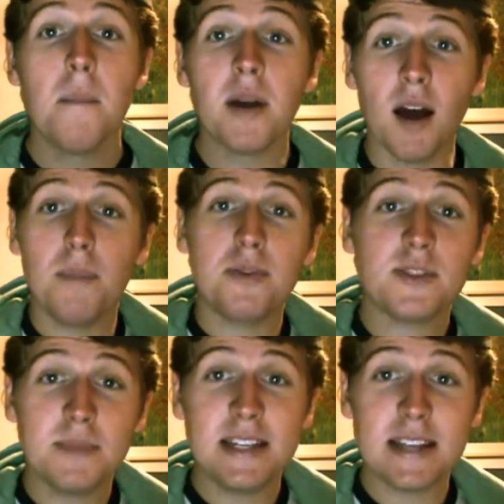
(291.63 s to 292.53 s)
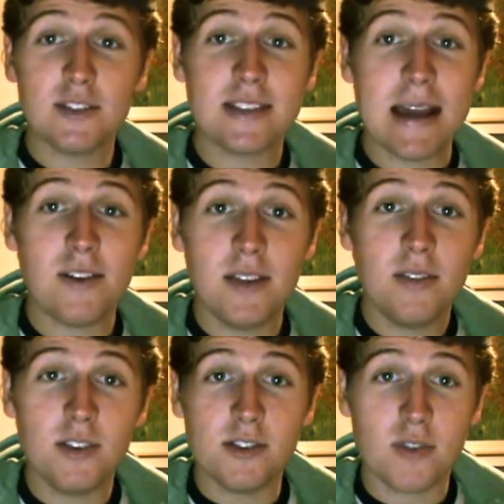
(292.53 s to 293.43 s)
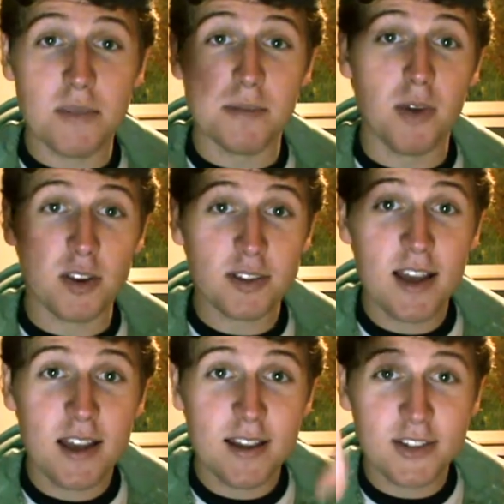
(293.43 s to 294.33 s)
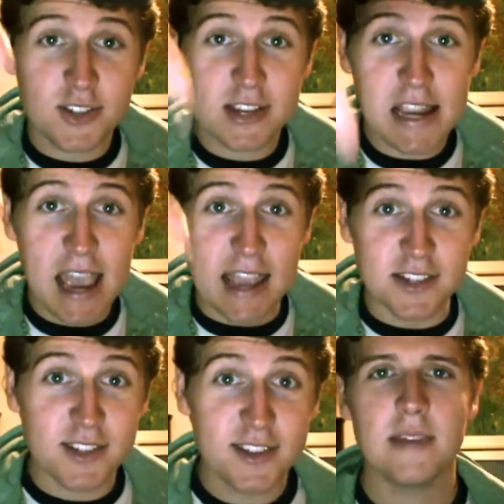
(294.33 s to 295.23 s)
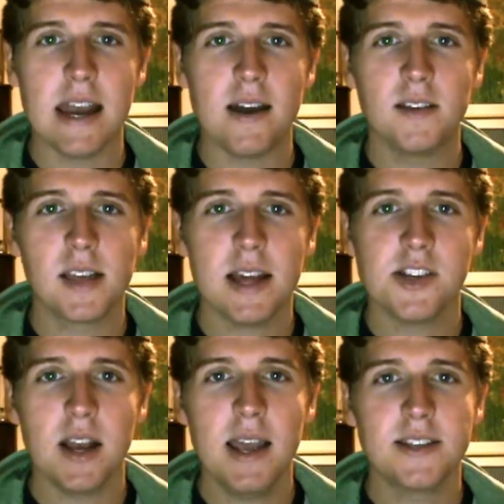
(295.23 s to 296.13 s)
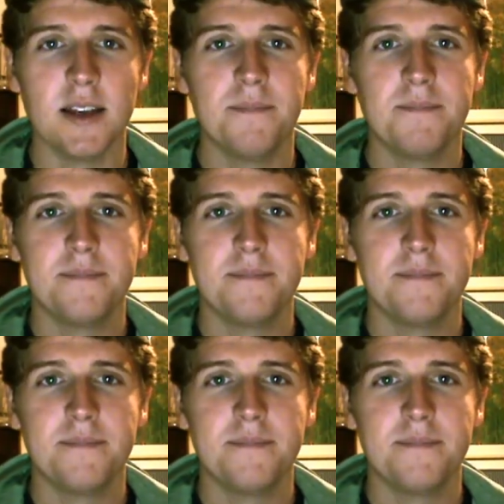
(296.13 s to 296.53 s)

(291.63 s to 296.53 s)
But I'll put some details down in the description box, just in case. And I'll catch you later.